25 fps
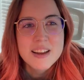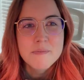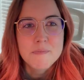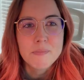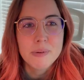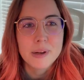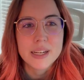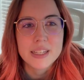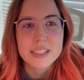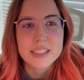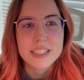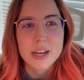
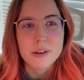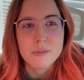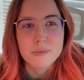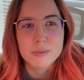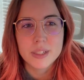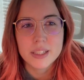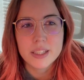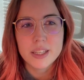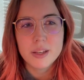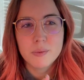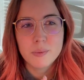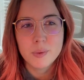But I
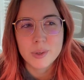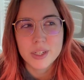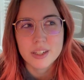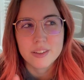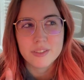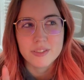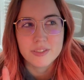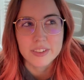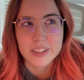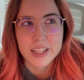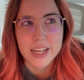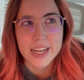really would
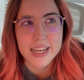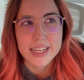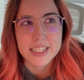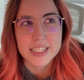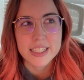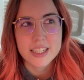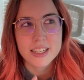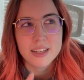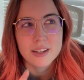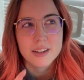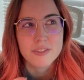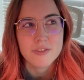have
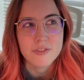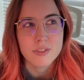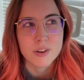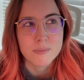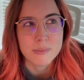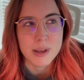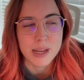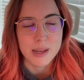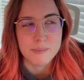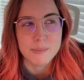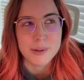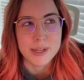liked for
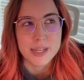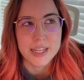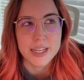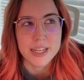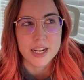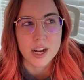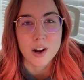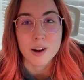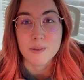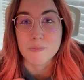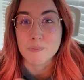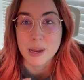maybe
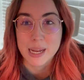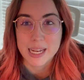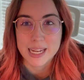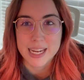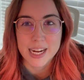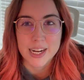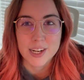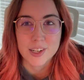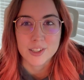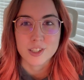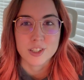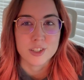our main
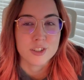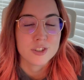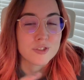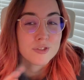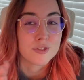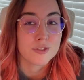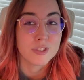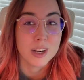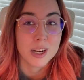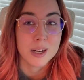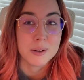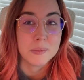characters
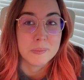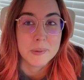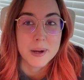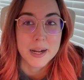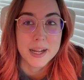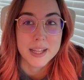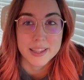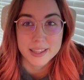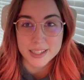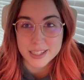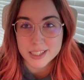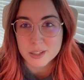from
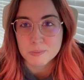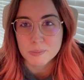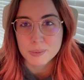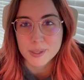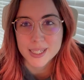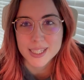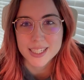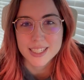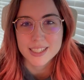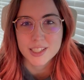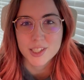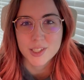this
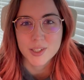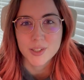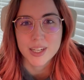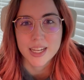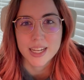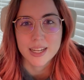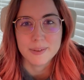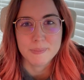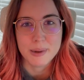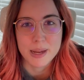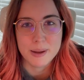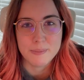book to
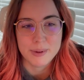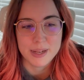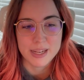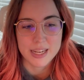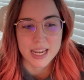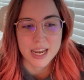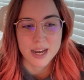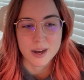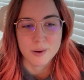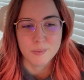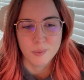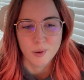get
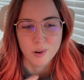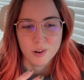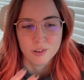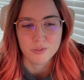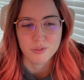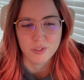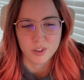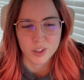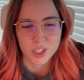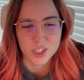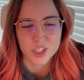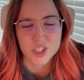a more
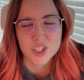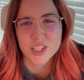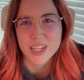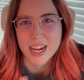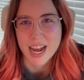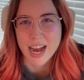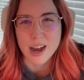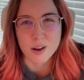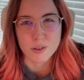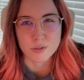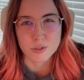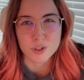flushed
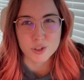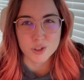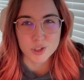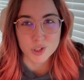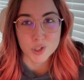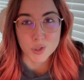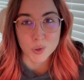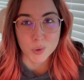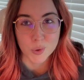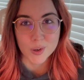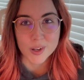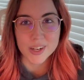out
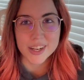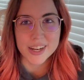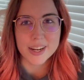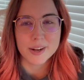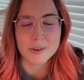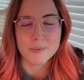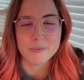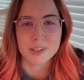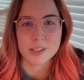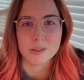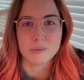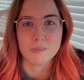story
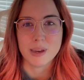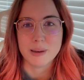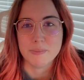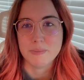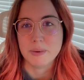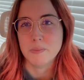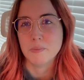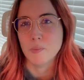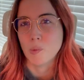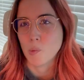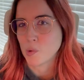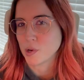with
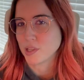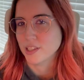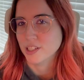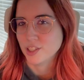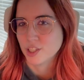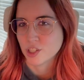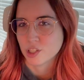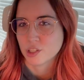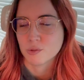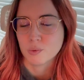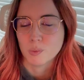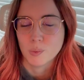maybe more than
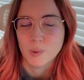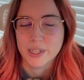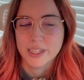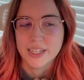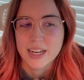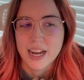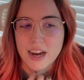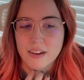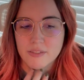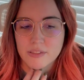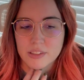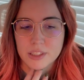just one
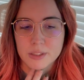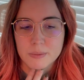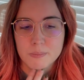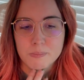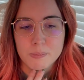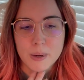novel.